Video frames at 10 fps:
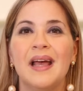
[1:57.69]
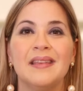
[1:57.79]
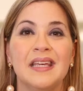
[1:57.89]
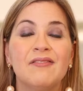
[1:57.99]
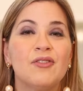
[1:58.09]

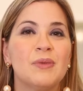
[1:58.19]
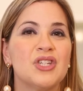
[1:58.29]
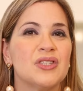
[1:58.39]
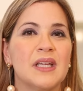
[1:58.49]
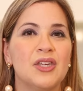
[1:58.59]
and the
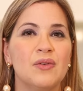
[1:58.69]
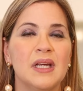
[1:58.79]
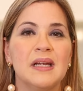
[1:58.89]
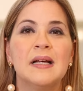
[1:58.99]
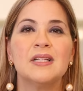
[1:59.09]
information that you
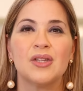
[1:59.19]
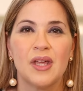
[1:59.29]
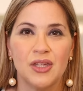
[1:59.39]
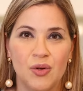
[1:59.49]
need so that